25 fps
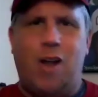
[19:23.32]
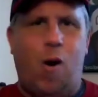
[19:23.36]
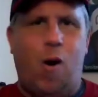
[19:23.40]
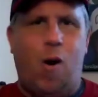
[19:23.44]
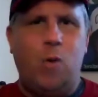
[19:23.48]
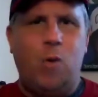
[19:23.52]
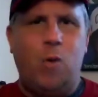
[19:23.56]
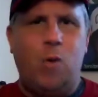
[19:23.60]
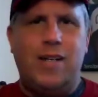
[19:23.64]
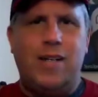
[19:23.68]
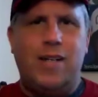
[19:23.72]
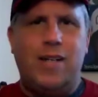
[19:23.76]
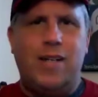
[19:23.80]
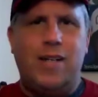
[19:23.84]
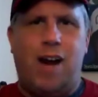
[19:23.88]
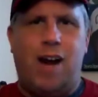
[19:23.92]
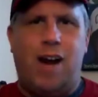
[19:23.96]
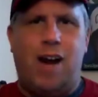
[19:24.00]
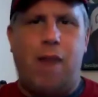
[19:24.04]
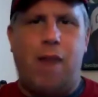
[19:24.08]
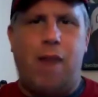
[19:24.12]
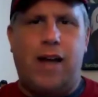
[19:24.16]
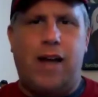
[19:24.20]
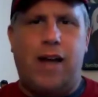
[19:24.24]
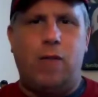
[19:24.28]
only
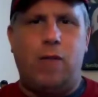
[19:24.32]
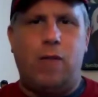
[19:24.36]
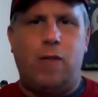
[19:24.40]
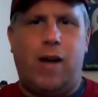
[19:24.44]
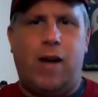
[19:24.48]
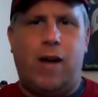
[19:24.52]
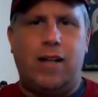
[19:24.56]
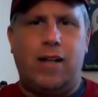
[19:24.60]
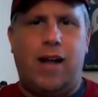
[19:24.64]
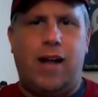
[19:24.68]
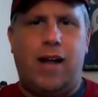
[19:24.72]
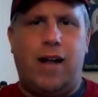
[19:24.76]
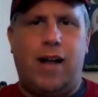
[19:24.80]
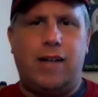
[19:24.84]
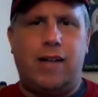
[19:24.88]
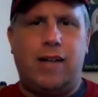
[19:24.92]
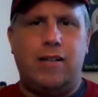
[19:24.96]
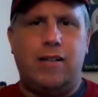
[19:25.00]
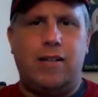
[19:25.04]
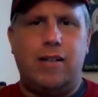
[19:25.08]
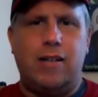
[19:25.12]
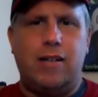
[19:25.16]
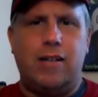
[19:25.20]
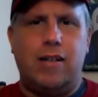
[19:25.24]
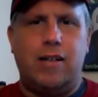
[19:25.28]
time I can recollect
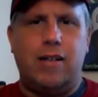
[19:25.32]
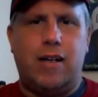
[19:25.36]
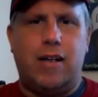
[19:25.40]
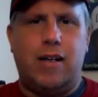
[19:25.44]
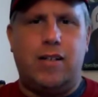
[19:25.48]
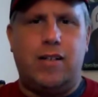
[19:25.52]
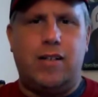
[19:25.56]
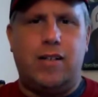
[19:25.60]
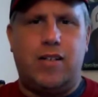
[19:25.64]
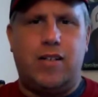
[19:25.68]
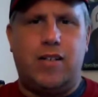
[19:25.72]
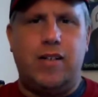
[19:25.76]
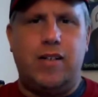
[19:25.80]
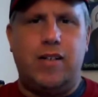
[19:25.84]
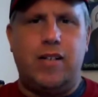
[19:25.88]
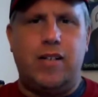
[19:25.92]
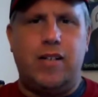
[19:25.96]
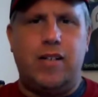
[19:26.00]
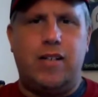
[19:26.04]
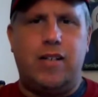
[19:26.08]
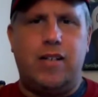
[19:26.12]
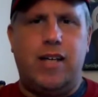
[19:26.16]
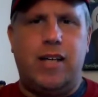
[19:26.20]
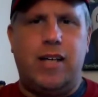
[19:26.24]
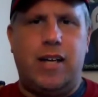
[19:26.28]
a serious
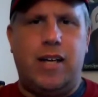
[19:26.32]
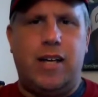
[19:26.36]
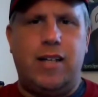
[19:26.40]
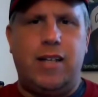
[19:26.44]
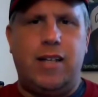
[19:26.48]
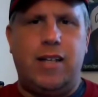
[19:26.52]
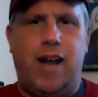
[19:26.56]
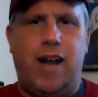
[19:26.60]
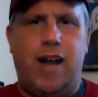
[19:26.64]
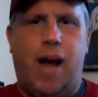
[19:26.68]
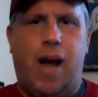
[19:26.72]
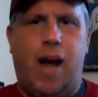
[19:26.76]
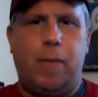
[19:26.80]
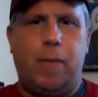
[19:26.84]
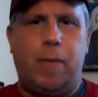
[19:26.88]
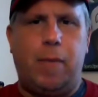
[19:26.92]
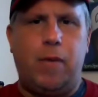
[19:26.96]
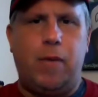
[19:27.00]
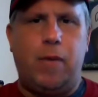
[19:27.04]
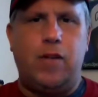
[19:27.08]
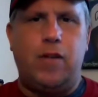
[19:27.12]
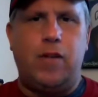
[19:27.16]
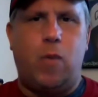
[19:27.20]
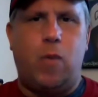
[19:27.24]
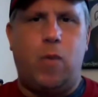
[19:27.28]
leak, and it did happen
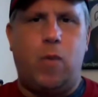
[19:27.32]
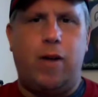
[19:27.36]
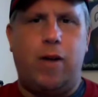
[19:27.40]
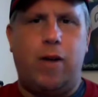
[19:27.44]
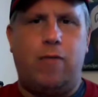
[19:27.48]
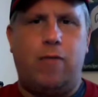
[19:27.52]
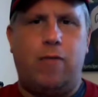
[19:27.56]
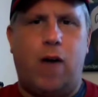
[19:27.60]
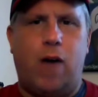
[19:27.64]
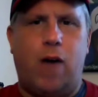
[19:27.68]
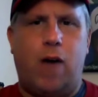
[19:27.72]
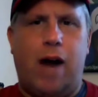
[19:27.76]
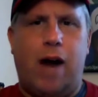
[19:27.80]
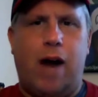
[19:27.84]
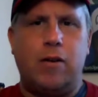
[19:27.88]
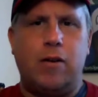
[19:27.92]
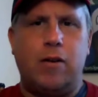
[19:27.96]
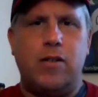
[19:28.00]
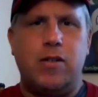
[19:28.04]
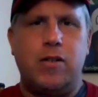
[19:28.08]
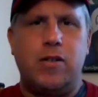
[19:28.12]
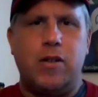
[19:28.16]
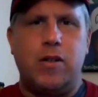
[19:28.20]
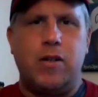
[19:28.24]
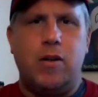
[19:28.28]
within 24
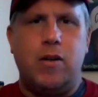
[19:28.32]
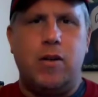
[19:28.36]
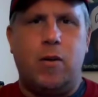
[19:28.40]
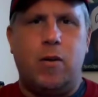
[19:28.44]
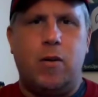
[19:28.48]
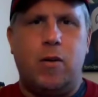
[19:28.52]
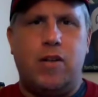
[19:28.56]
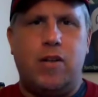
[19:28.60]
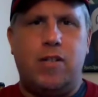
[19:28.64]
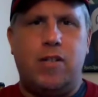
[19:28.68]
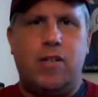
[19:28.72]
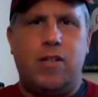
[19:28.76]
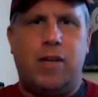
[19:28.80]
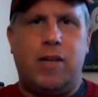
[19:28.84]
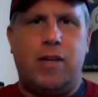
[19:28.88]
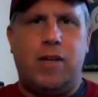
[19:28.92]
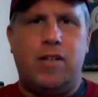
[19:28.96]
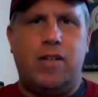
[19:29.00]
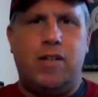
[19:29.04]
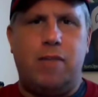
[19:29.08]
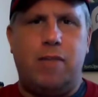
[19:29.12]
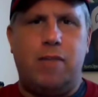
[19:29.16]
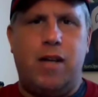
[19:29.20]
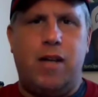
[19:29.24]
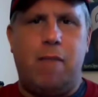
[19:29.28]
hours, where it seemed like
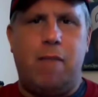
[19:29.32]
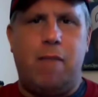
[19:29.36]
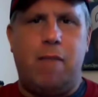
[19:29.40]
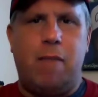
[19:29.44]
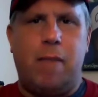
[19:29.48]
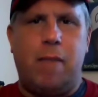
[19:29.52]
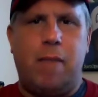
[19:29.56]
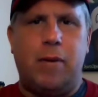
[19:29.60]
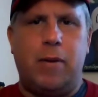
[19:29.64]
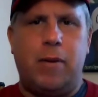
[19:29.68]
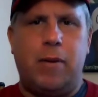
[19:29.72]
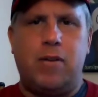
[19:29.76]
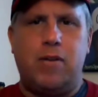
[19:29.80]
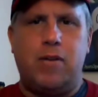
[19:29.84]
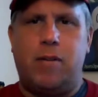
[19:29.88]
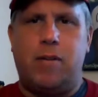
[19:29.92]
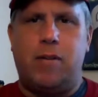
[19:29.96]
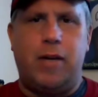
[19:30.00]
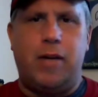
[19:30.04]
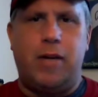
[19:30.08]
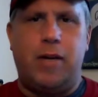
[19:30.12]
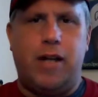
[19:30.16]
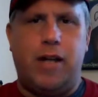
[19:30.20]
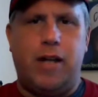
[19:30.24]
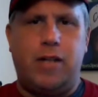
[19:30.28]
some media members,
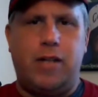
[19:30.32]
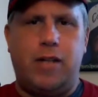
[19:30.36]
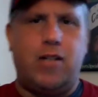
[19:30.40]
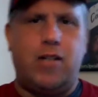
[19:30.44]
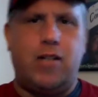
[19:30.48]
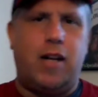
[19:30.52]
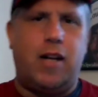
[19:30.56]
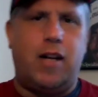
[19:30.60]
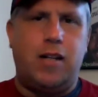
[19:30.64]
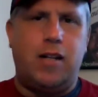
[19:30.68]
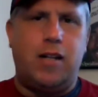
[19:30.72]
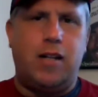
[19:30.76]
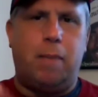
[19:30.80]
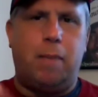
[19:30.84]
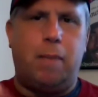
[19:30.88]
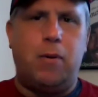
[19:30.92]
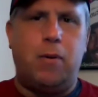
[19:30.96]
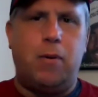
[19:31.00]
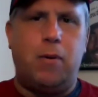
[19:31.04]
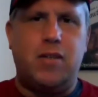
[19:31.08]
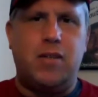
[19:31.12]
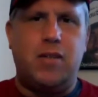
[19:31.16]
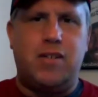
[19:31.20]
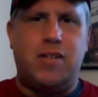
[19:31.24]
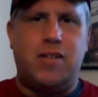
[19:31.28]
somebody, like you said, on the
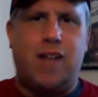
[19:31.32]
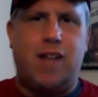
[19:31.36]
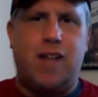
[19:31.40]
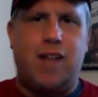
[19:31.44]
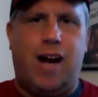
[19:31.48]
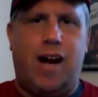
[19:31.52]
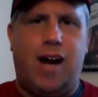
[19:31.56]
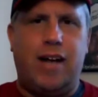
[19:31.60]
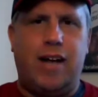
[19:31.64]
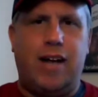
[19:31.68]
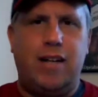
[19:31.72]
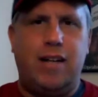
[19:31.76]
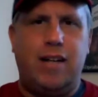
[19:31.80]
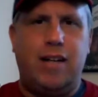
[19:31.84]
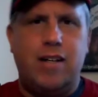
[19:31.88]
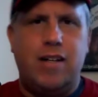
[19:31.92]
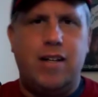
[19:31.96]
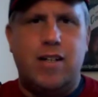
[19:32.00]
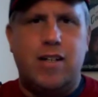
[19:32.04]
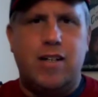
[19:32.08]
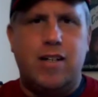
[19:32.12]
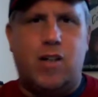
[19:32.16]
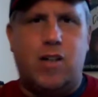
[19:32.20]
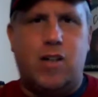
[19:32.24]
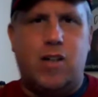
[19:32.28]
opposing side,
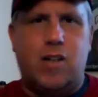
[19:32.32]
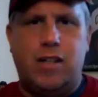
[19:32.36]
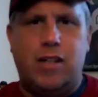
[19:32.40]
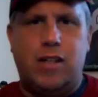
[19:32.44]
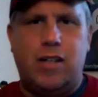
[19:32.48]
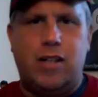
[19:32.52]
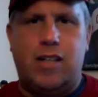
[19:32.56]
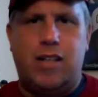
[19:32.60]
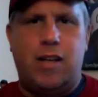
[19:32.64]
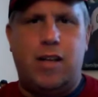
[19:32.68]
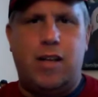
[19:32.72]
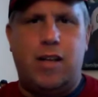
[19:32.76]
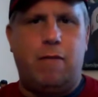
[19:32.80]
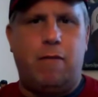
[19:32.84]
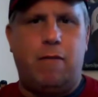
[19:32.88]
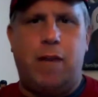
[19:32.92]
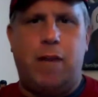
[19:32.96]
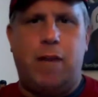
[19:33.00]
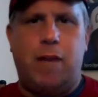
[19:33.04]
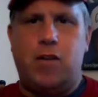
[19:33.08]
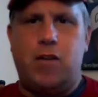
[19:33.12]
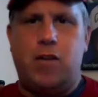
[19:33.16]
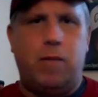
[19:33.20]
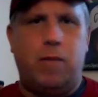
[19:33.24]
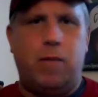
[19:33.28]
started to leak the
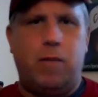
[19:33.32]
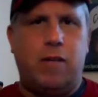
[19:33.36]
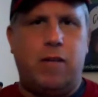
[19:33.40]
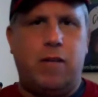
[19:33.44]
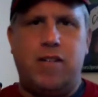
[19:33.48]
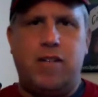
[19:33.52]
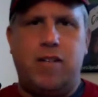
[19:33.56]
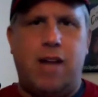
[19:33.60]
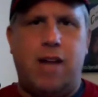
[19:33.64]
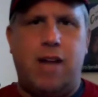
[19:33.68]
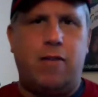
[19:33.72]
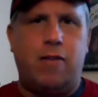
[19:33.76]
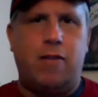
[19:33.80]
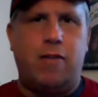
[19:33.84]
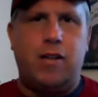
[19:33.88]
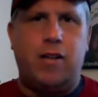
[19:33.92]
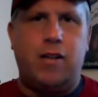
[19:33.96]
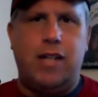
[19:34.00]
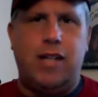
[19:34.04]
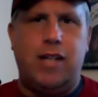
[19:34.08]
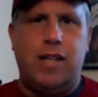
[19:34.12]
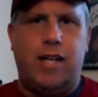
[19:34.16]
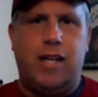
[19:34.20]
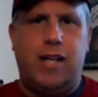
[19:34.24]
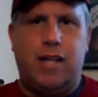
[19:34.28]
information, but there was never a
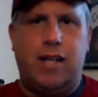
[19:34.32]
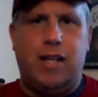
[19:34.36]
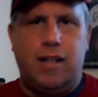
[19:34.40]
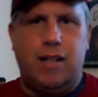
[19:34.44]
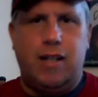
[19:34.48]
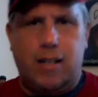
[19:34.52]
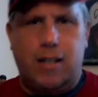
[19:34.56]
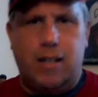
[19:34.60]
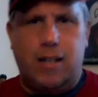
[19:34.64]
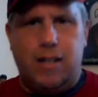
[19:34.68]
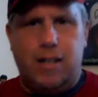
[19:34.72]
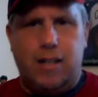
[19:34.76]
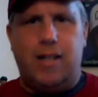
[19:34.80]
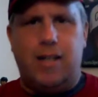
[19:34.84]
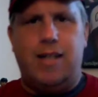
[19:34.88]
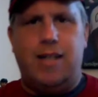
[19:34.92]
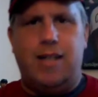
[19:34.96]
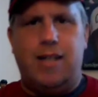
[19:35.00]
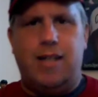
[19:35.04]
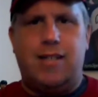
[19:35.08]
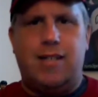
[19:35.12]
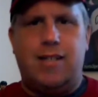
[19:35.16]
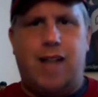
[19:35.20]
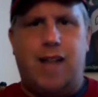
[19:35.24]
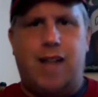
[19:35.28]
leak
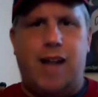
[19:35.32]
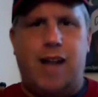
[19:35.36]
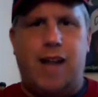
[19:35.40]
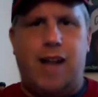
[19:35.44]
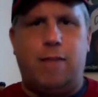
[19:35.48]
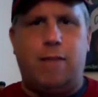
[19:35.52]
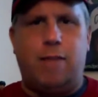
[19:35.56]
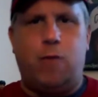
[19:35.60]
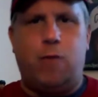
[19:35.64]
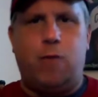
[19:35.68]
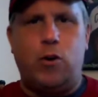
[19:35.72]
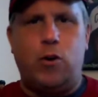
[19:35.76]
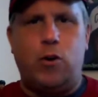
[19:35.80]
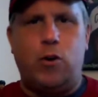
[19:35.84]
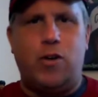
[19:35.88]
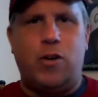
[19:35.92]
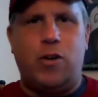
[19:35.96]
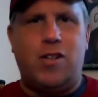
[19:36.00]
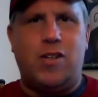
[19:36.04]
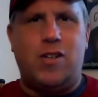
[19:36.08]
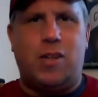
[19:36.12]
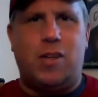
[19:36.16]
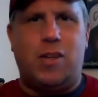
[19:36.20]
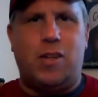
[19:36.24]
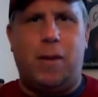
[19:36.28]
inside the
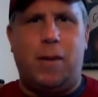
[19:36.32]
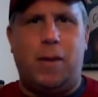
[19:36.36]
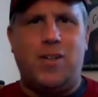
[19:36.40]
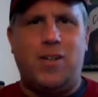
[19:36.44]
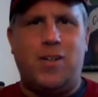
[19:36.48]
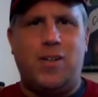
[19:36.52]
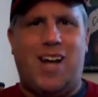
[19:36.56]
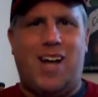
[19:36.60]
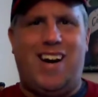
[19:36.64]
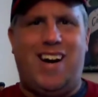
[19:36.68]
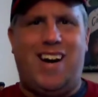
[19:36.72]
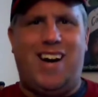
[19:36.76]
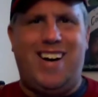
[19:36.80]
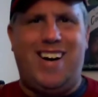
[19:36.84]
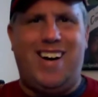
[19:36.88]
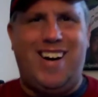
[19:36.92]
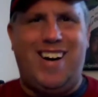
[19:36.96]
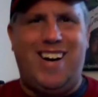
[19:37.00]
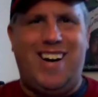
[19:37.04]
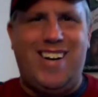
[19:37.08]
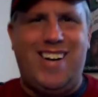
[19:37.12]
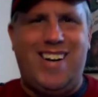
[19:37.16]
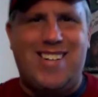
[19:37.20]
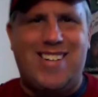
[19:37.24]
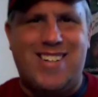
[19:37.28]
fortress at the Bell Center.
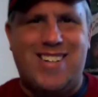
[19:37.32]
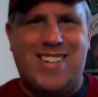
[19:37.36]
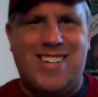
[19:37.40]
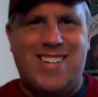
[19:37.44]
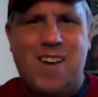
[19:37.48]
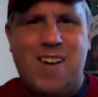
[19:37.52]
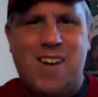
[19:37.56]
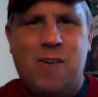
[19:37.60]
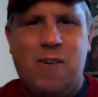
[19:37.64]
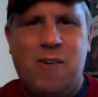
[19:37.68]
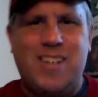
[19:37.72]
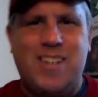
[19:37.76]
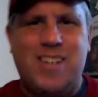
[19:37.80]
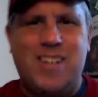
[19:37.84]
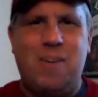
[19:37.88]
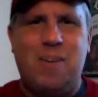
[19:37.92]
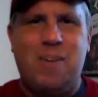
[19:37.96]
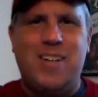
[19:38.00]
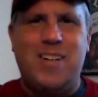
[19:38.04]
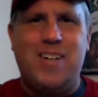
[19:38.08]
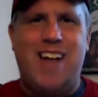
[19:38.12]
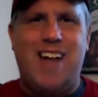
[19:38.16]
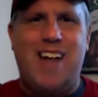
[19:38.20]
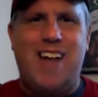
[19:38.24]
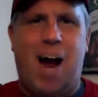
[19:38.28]
It just
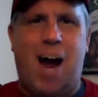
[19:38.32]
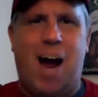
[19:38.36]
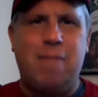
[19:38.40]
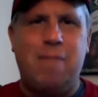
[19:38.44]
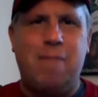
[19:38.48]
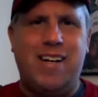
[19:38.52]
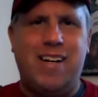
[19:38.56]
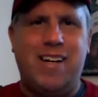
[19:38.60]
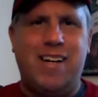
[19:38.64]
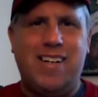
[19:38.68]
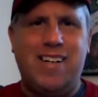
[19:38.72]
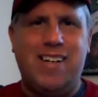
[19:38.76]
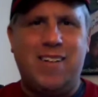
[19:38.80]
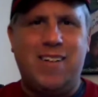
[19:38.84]
wasn't happening.